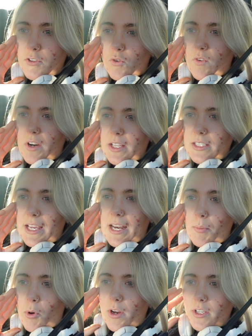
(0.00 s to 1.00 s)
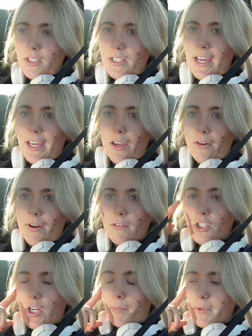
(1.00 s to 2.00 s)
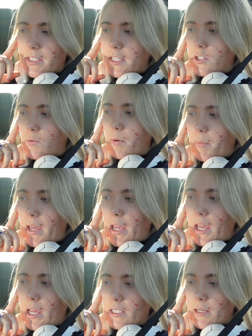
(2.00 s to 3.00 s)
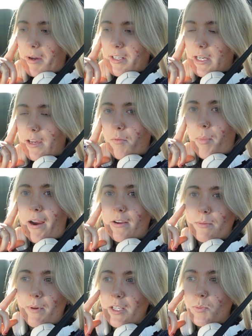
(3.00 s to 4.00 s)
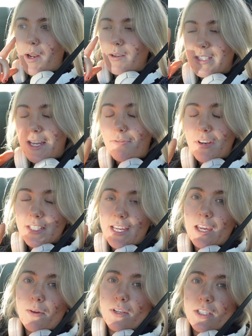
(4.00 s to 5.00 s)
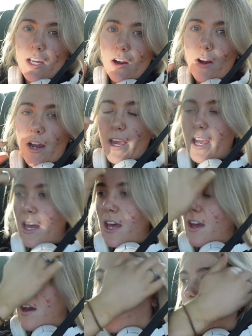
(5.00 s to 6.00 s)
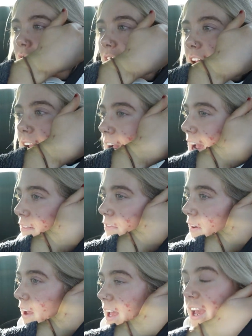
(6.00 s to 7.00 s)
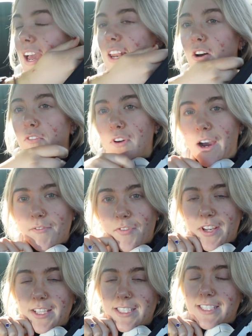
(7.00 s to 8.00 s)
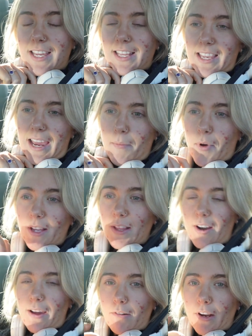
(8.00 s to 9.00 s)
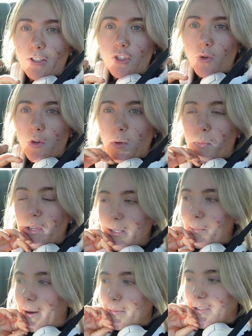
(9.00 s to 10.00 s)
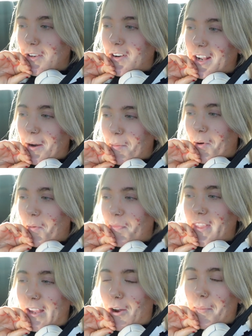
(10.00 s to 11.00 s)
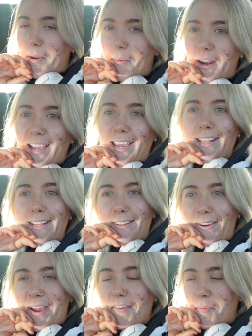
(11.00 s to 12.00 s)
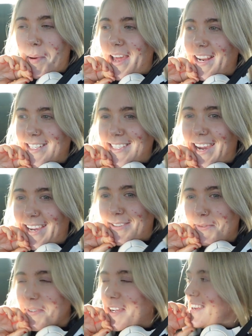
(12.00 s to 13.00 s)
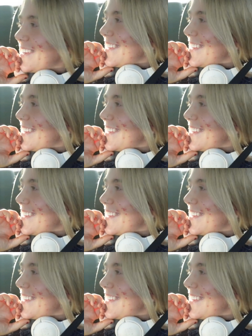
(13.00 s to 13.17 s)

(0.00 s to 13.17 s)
I don't really see any point in taking you around the shopping centre with me because I might die of embarrassment. But I'll definitely take you into TRI. I feel like I have enough confidence to take the camera now and like show you the bits and bobs that are there, but normally when I get in there I have a panic attack, don't I?